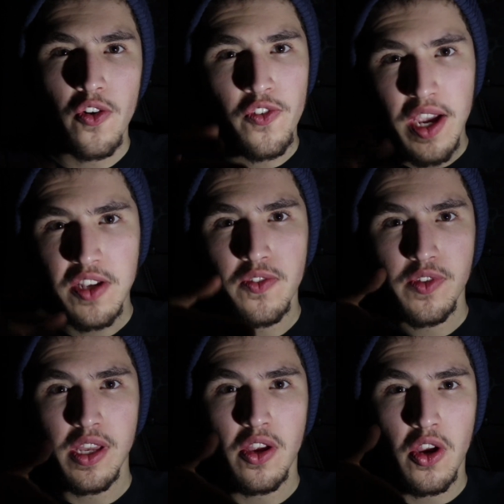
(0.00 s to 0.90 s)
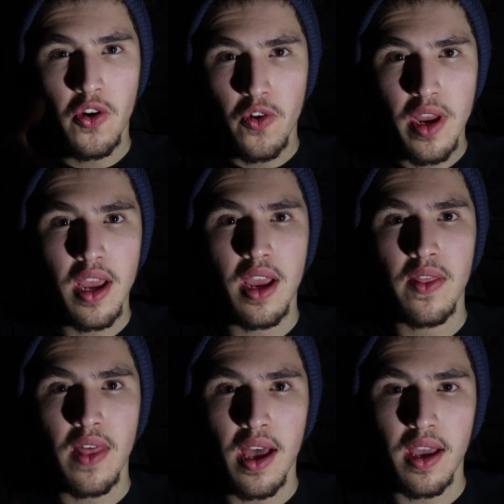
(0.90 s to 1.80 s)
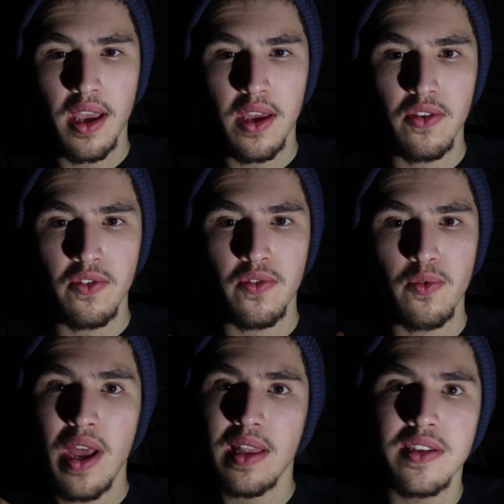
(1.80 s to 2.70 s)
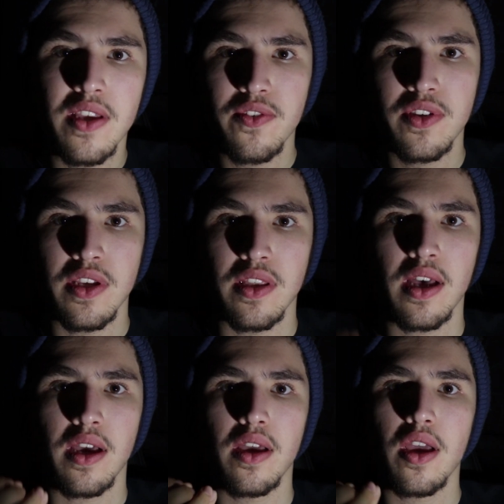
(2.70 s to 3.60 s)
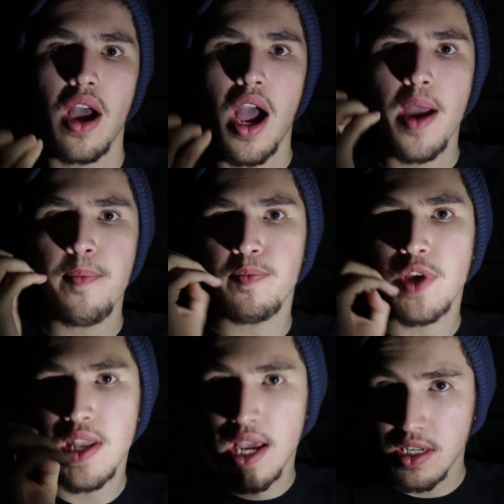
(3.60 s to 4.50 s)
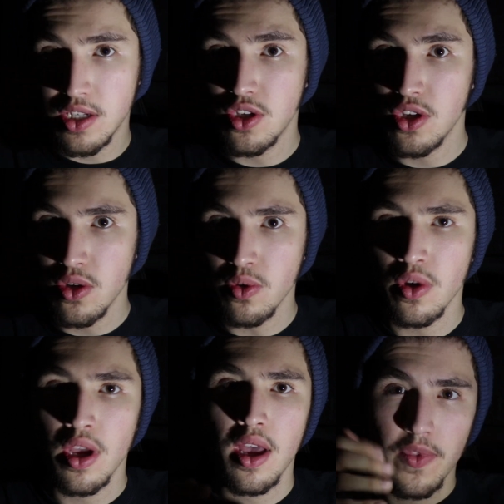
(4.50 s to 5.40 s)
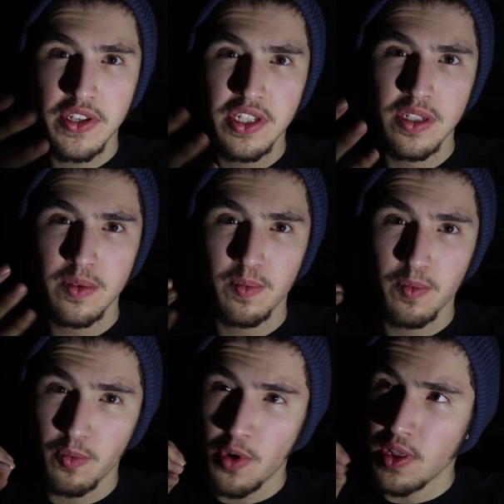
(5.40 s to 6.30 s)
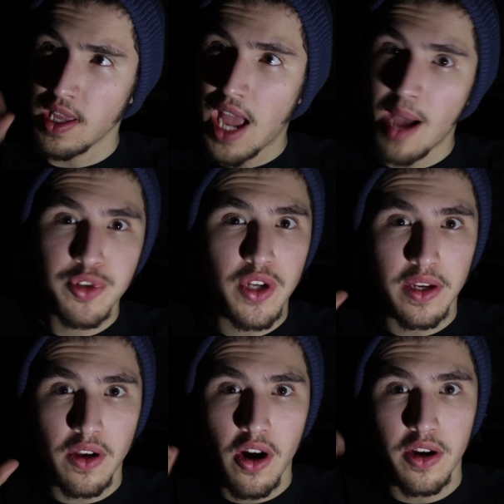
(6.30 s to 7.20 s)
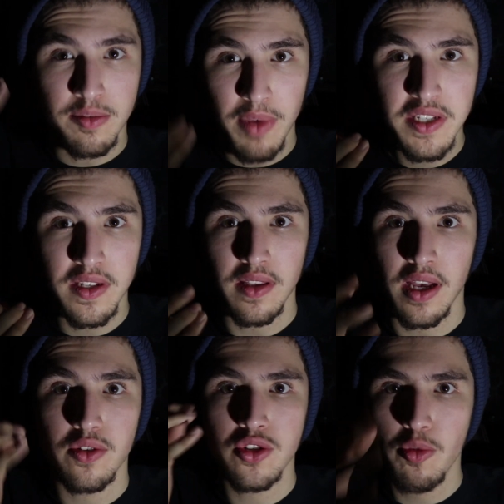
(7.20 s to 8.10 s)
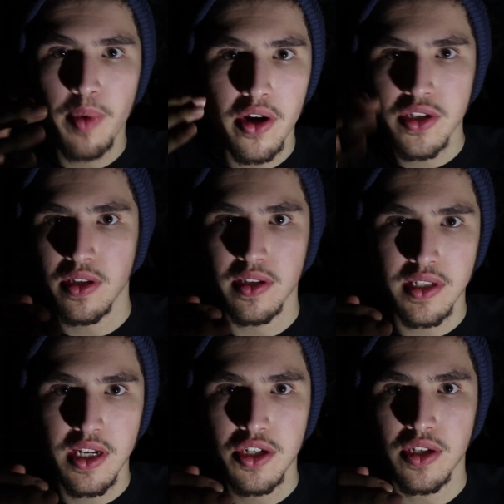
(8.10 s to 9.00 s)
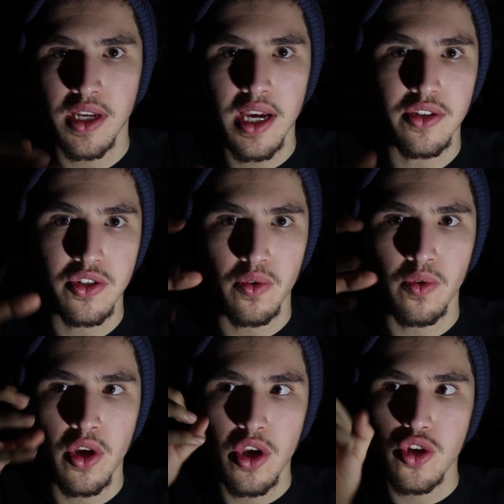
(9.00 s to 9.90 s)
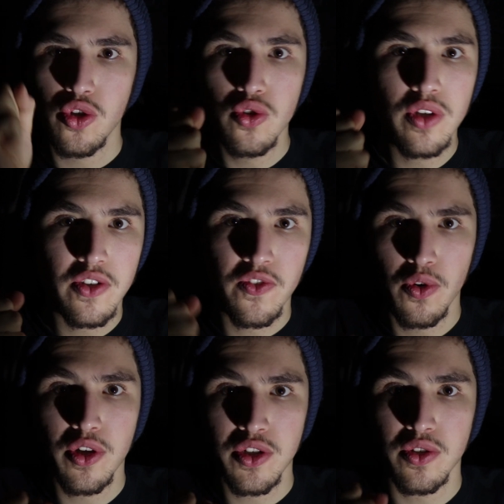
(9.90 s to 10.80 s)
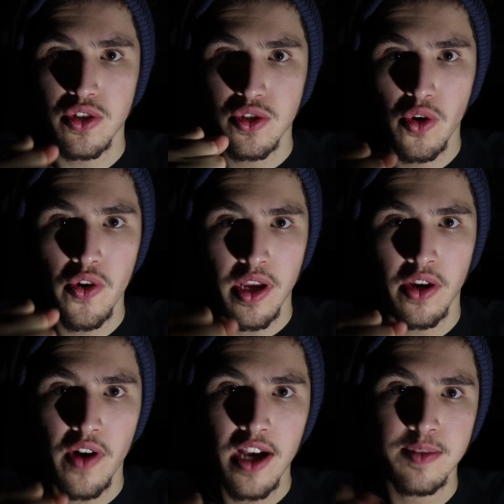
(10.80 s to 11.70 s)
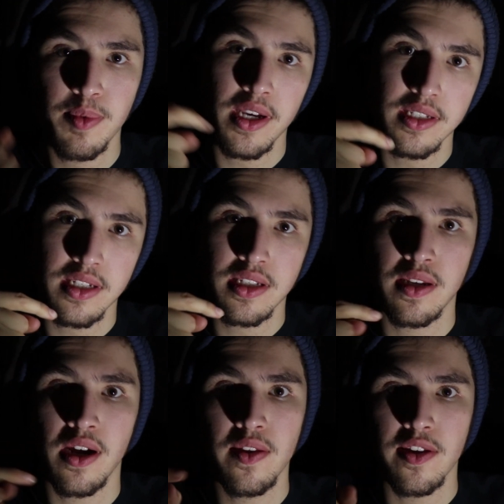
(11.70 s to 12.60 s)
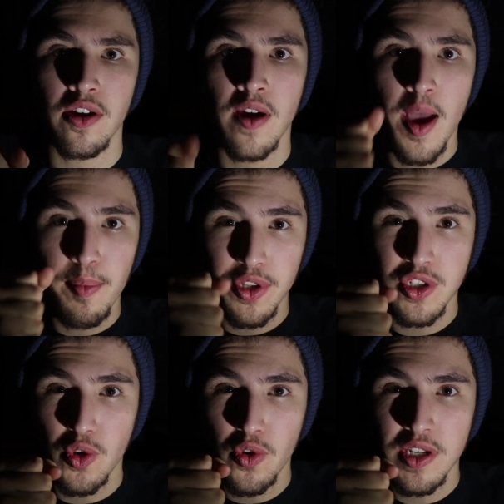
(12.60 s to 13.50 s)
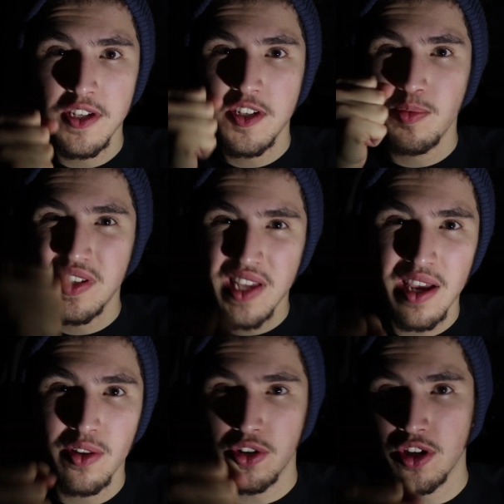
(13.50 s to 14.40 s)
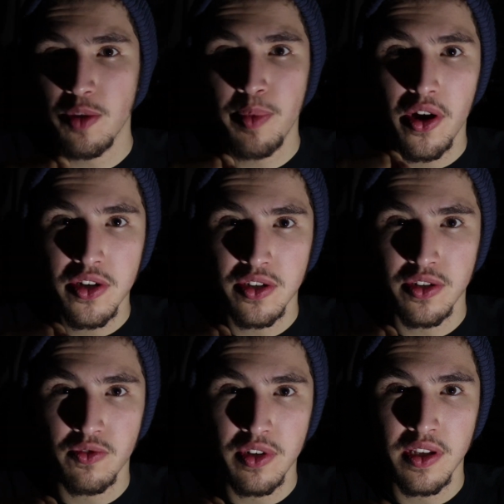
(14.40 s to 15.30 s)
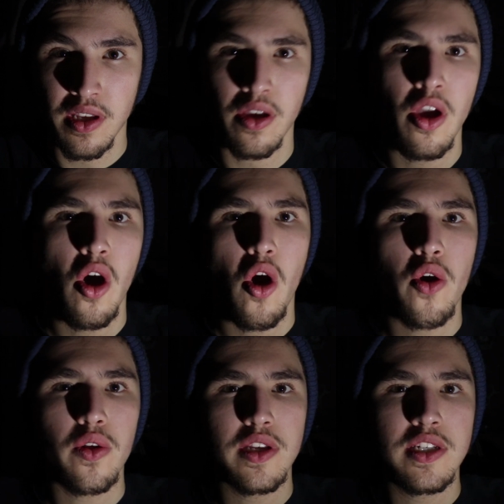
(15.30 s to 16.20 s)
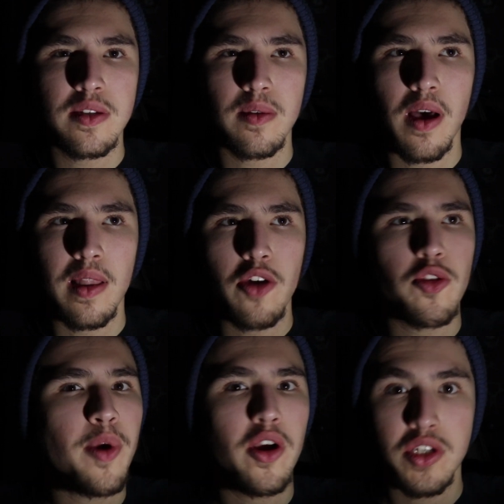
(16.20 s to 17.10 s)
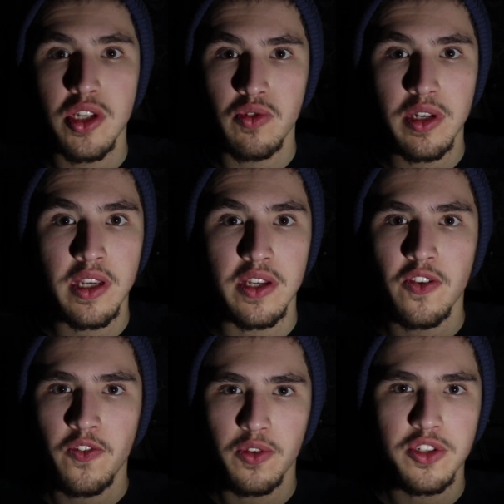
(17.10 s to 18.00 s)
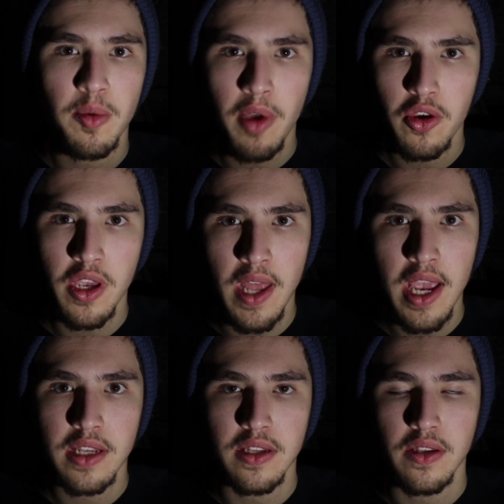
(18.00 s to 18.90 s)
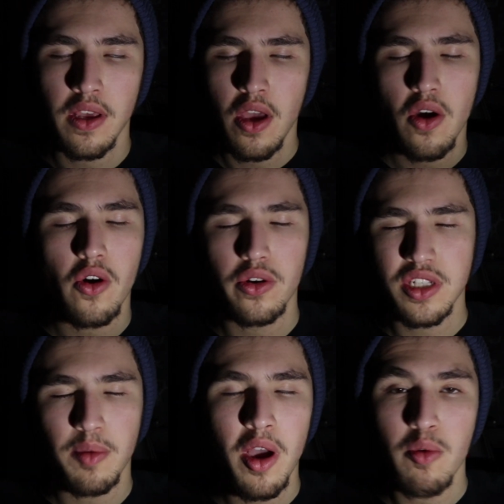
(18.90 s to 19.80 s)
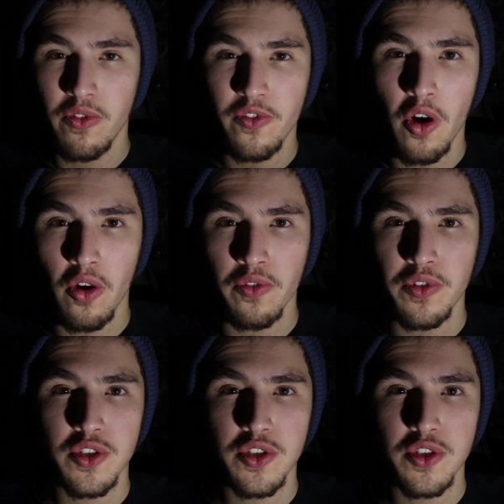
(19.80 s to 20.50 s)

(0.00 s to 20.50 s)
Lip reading: You're effectively creating that kind of relativity that I'm connected to you. This is where like abstract art is missing that. There's no personalization again, so you do need to focus on the story and grasp it, as I said earlier, but the story needs to be tailored to the person that's reading it, or at least allow the person that's reading it to feel somehow connected or somehow involved.